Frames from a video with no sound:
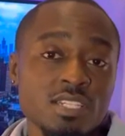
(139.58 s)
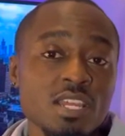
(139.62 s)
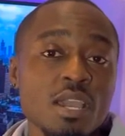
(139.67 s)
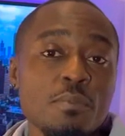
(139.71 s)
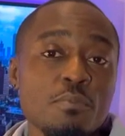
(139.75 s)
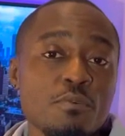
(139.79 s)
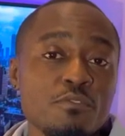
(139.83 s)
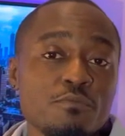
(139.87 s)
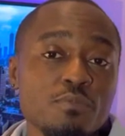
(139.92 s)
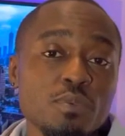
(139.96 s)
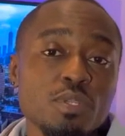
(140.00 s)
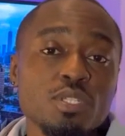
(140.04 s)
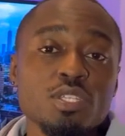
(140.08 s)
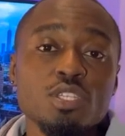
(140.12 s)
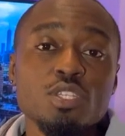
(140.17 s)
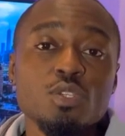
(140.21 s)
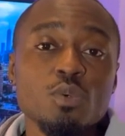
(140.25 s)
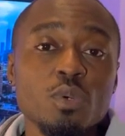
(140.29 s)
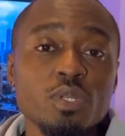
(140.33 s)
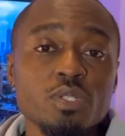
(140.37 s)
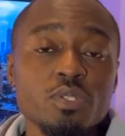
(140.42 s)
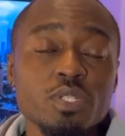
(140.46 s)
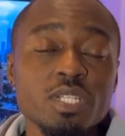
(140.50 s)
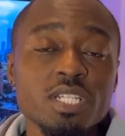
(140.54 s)
the type of music
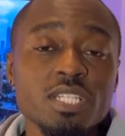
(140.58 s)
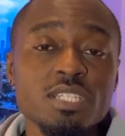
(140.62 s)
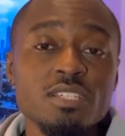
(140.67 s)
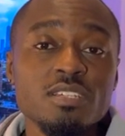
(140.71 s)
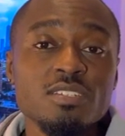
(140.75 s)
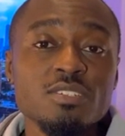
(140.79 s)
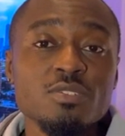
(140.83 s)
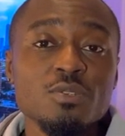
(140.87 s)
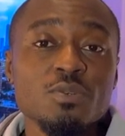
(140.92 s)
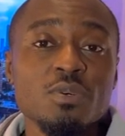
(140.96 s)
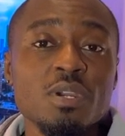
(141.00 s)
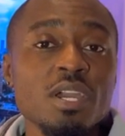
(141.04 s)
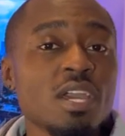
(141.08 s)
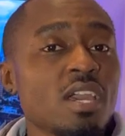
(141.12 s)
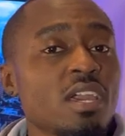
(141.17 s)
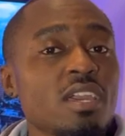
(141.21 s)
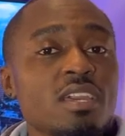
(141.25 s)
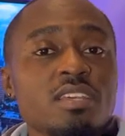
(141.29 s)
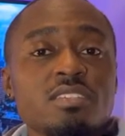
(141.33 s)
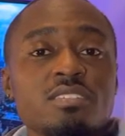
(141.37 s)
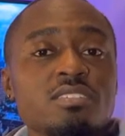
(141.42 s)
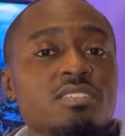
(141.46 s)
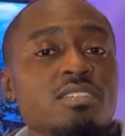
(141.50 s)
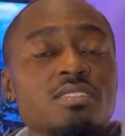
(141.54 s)
you want to listen to.
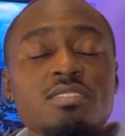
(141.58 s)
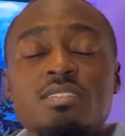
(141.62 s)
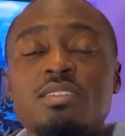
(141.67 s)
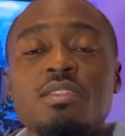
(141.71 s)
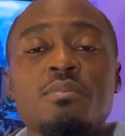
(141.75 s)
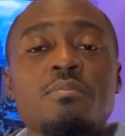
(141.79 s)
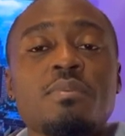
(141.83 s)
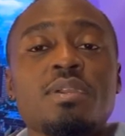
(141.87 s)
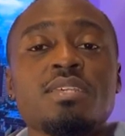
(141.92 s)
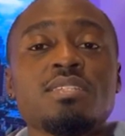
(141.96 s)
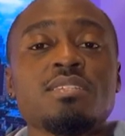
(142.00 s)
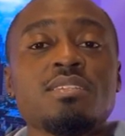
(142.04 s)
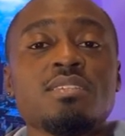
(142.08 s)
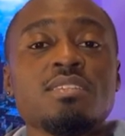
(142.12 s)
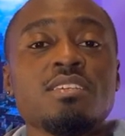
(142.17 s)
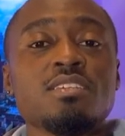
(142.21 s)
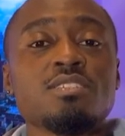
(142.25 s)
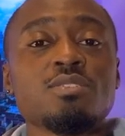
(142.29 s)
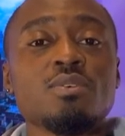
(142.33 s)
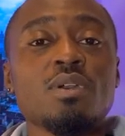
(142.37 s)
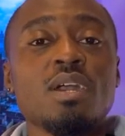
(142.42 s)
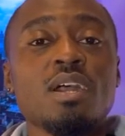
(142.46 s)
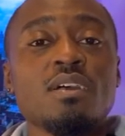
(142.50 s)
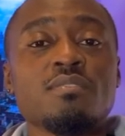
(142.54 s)
It's just an amazing
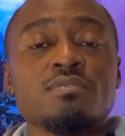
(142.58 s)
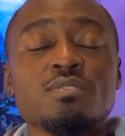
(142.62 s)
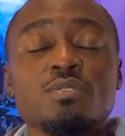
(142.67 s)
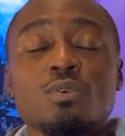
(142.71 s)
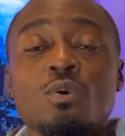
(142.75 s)
thing to have.